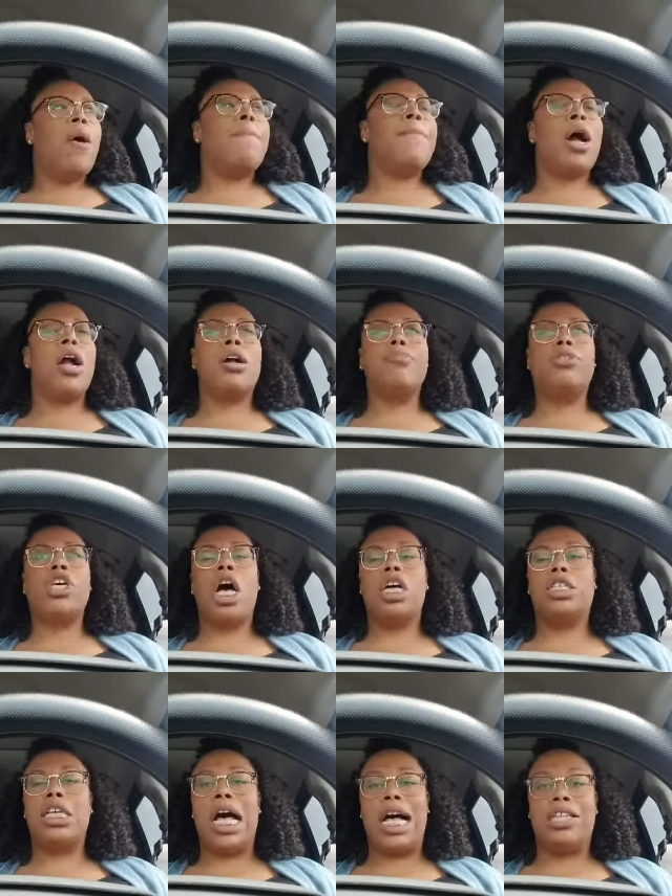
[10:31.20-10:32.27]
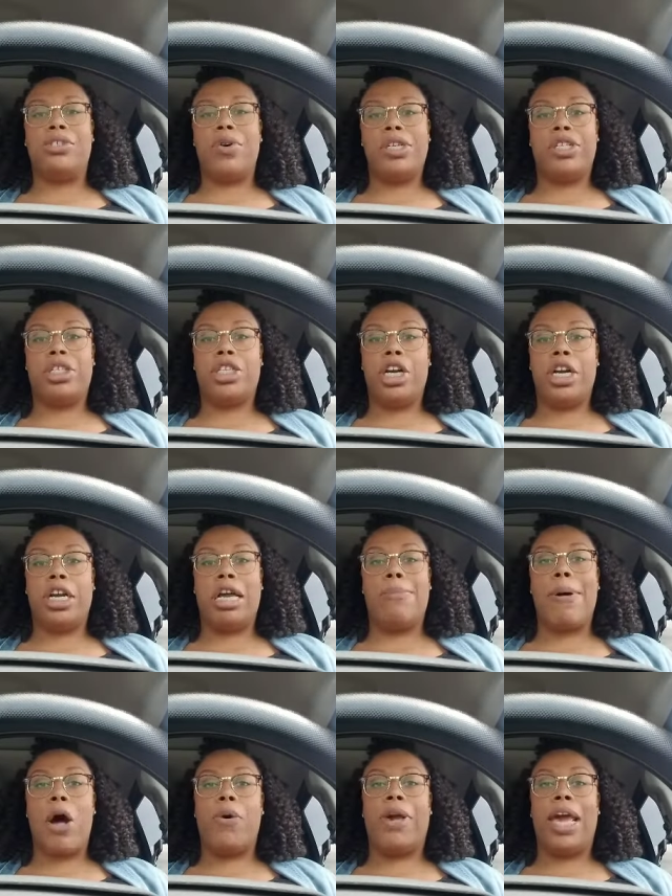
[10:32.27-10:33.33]
Markham talks to Entourage attorney
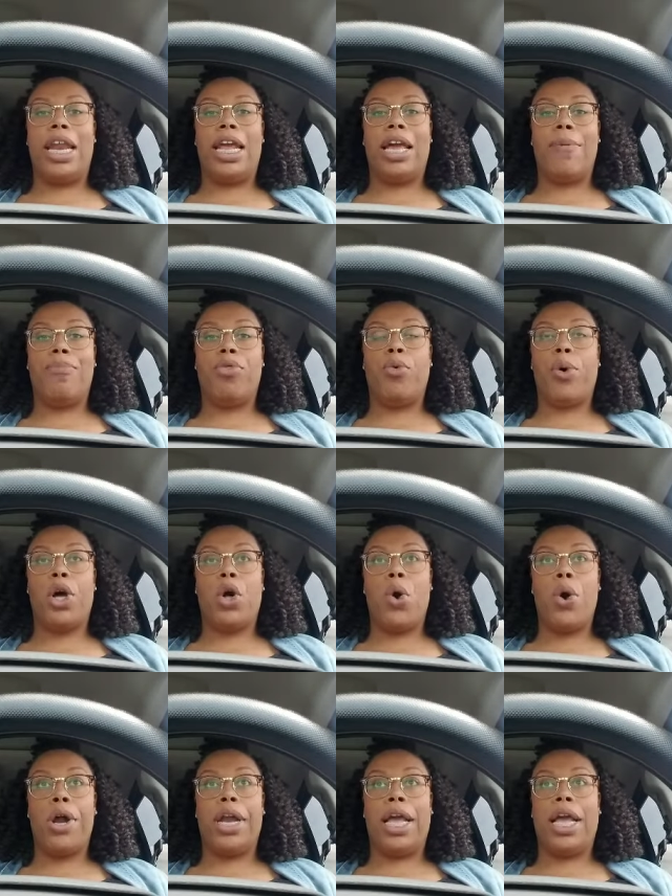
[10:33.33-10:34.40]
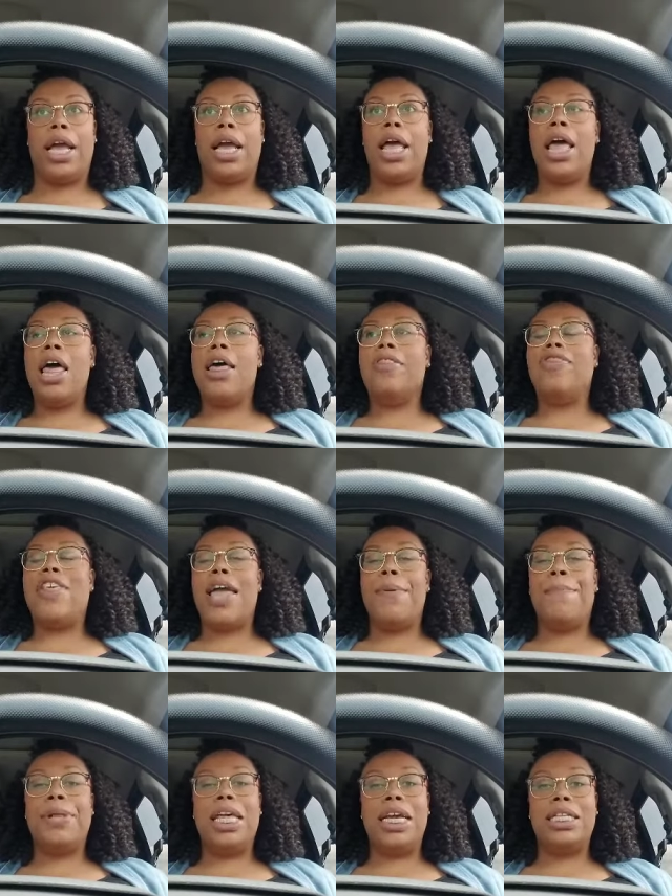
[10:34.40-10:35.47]
about getting him the recording. They
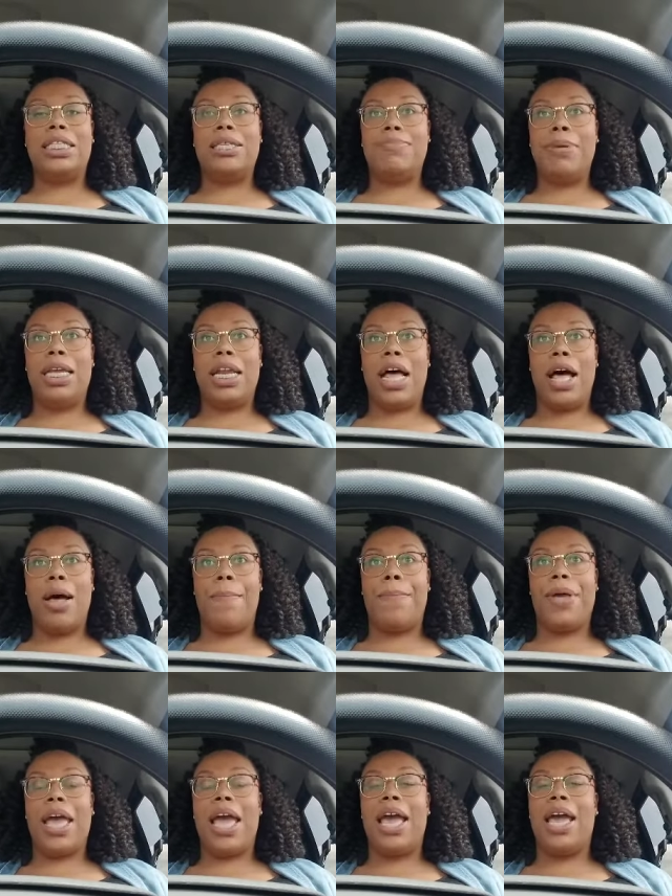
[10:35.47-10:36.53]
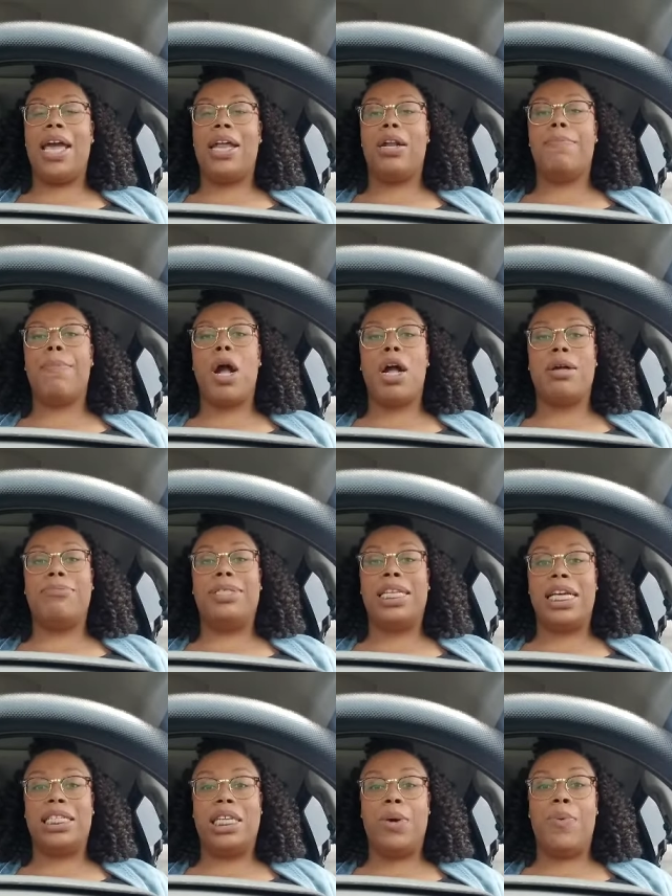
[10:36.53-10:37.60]
plan to meet up, and Markham
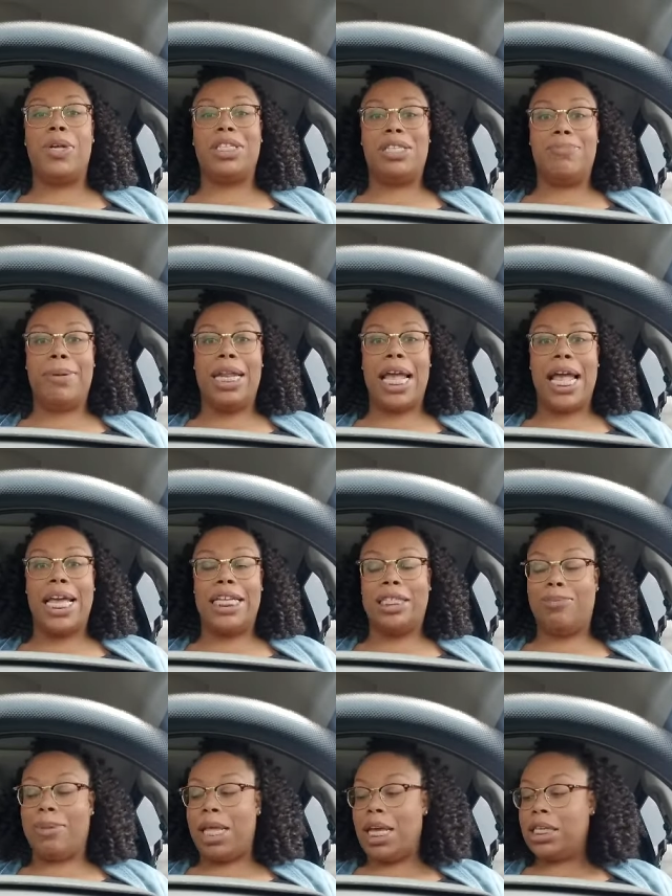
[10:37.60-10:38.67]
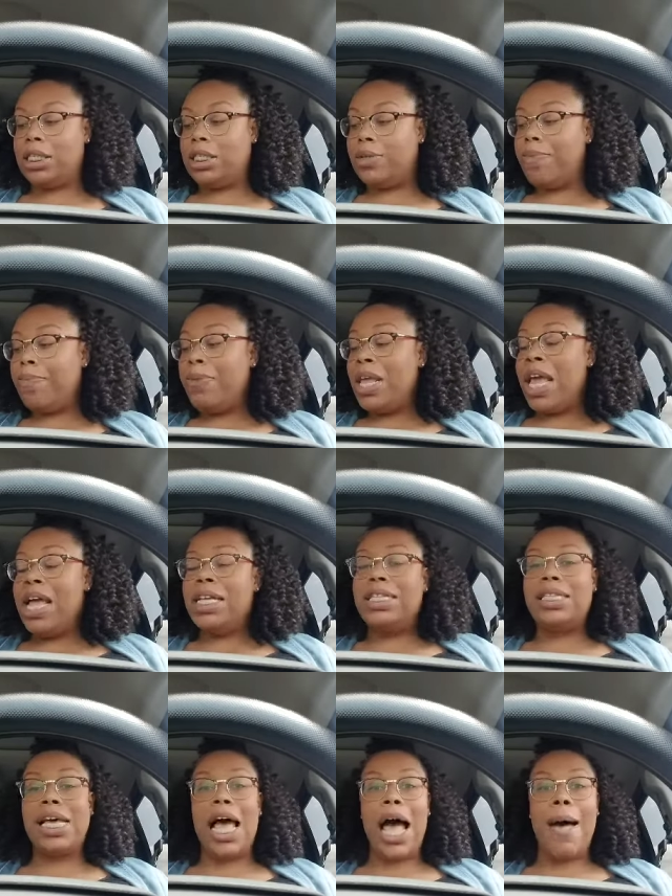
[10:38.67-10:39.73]
says he wants to meet at his place.
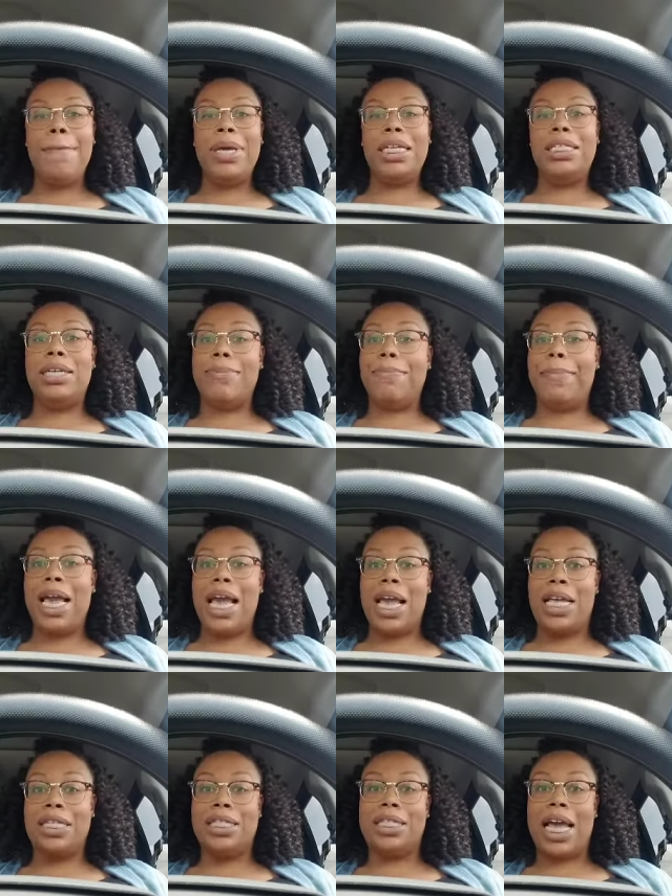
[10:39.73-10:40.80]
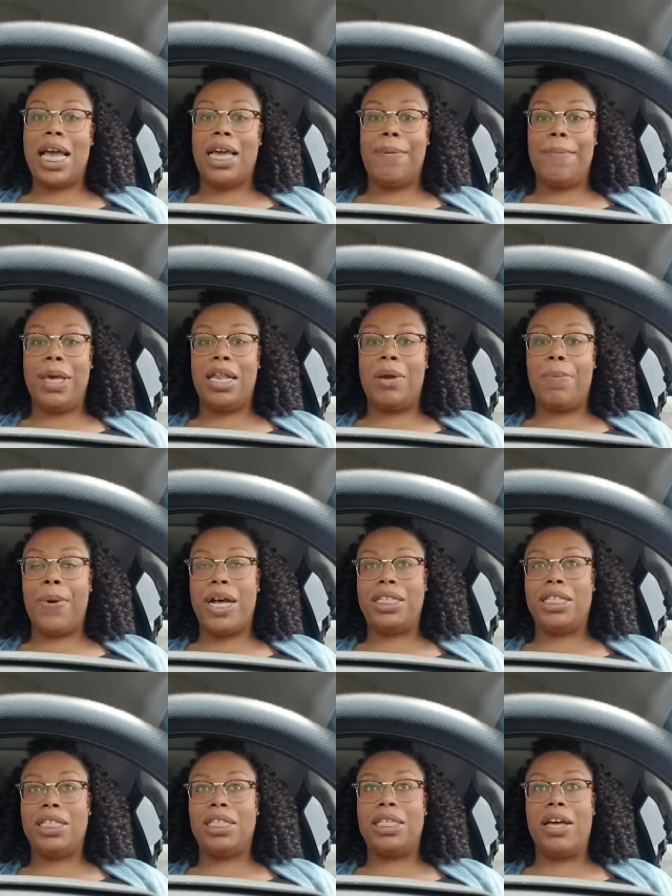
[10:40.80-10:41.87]
Tommy demands that he be in the
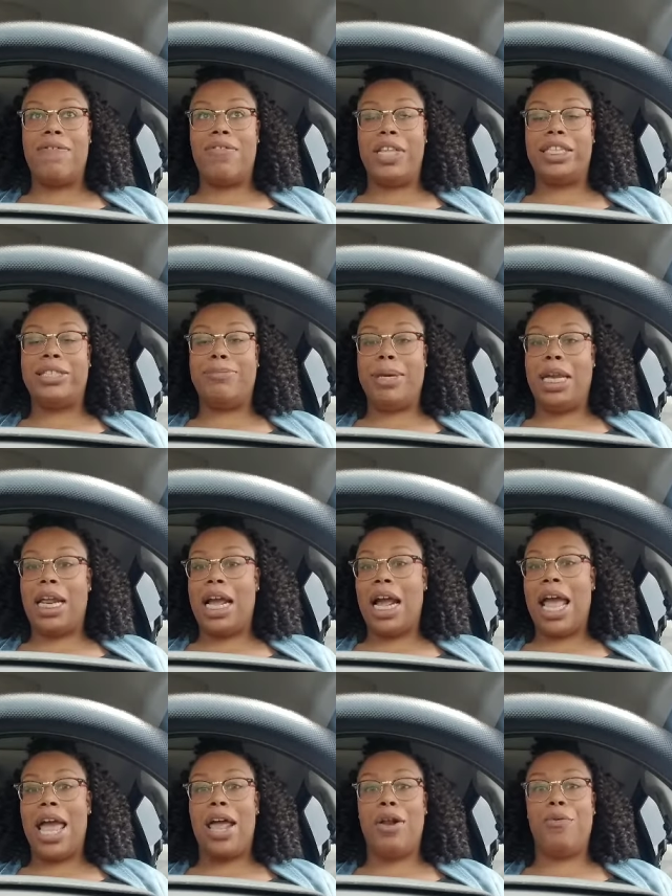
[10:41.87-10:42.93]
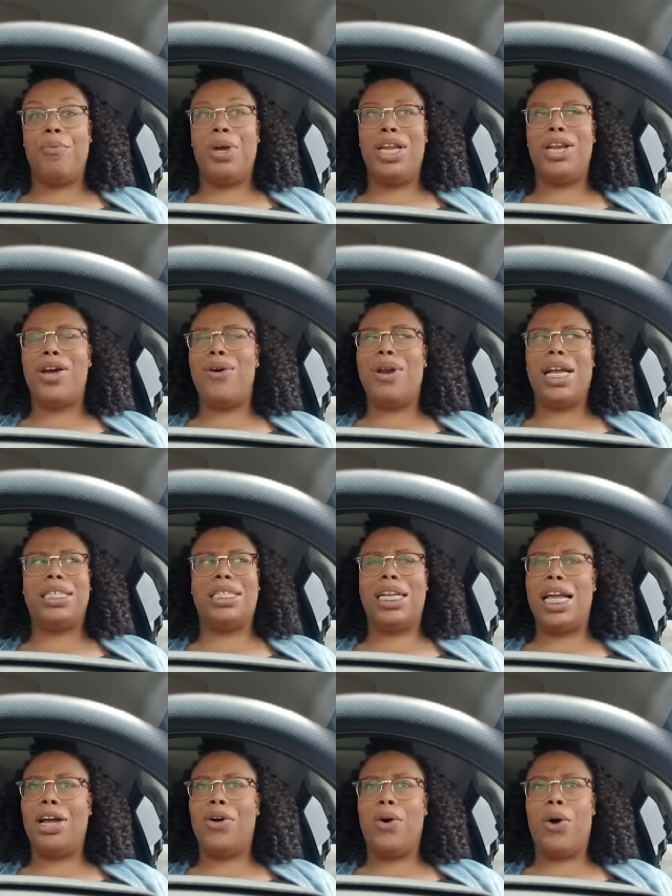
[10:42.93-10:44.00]
presence of this meeting, and we know that shit
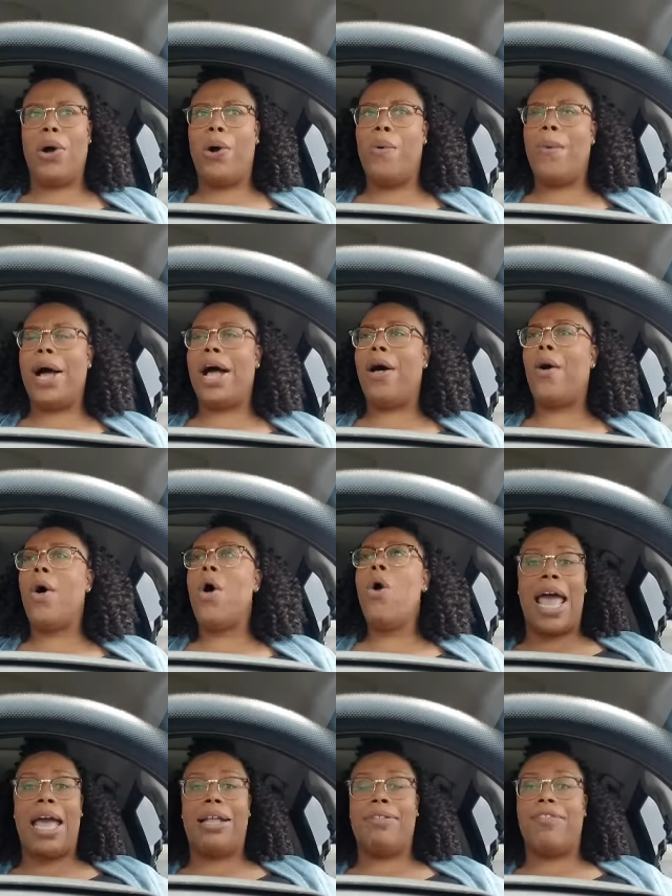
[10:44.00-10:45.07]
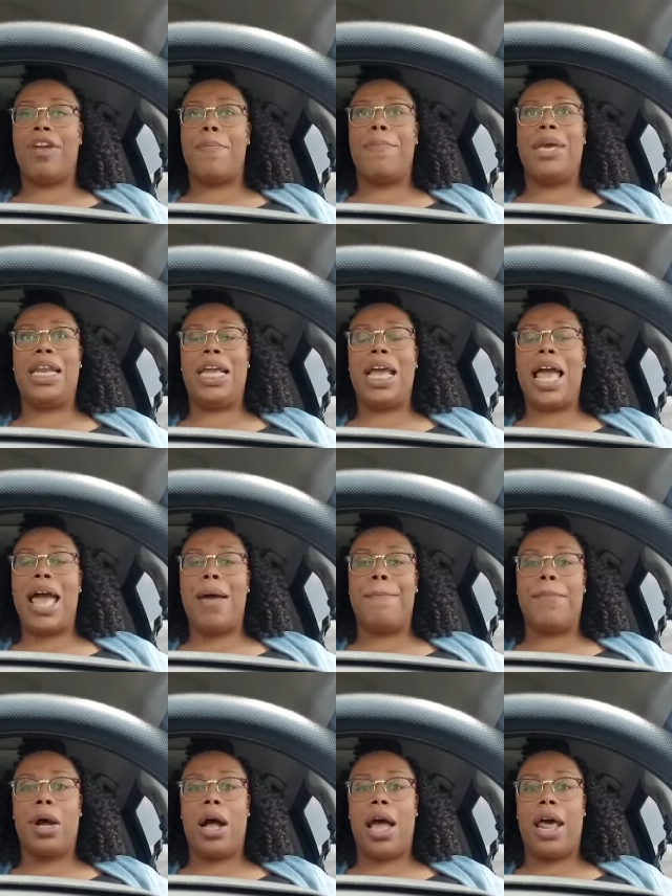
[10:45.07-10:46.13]
ain't gonna go well. They're meeting at
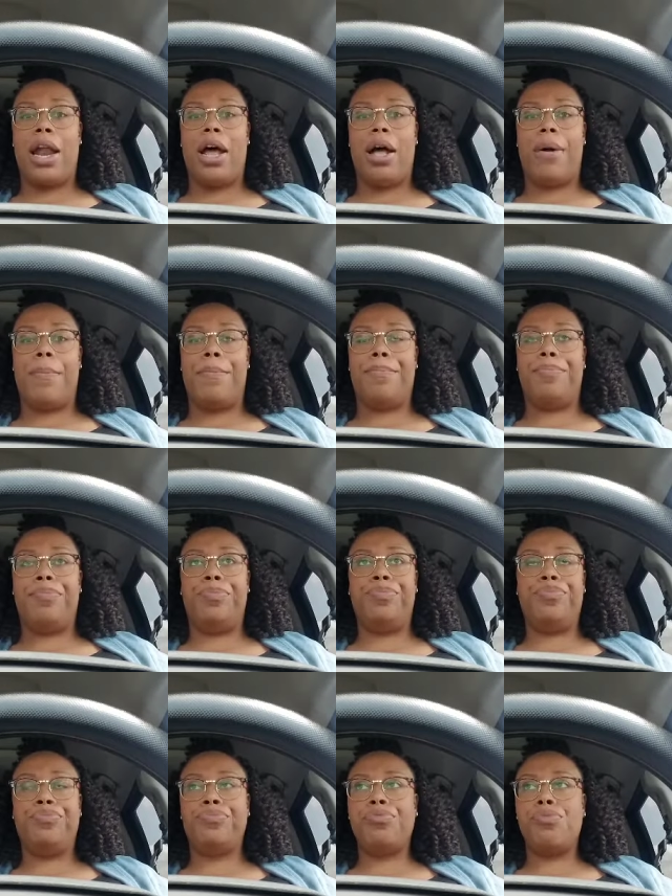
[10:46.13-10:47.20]
at um